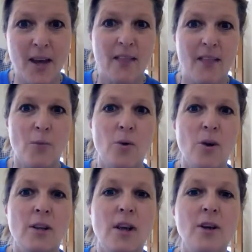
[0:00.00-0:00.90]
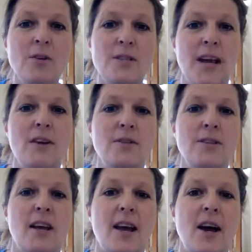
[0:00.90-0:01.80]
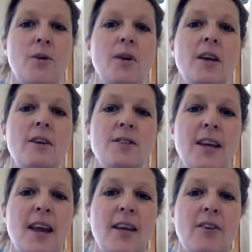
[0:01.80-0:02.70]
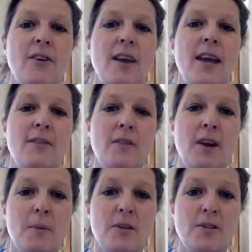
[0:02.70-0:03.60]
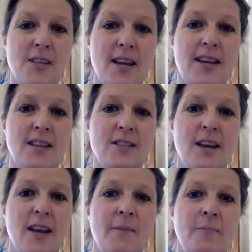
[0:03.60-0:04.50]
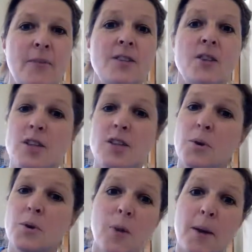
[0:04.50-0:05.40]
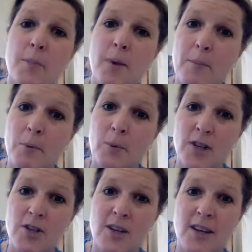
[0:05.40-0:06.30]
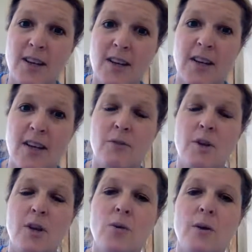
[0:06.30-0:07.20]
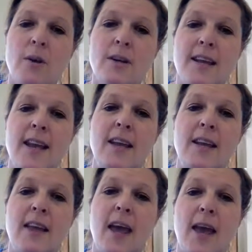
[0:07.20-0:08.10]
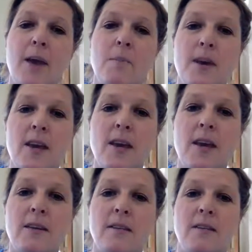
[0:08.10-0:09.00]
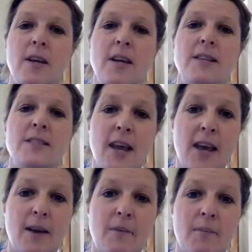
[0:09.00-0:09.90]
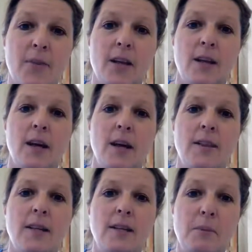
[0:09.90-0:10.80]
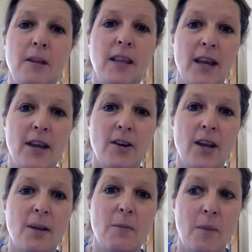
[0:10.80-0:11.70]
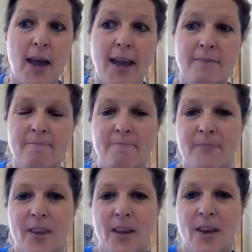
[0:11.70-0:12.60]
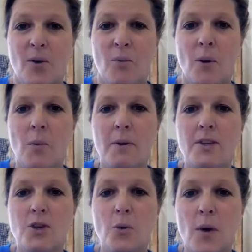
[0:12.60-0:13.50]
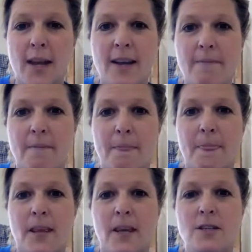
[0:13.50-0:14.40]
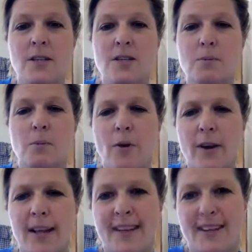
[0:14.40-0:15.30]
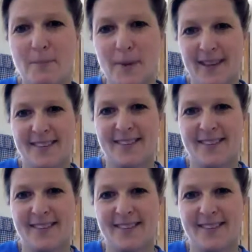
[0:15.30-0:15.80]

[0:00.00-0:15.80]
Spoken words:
that will close out our year together in environmental science. It's also great preparation for your taking the AP exam a little bit later in May. What we'll be doing is exploring a little bit.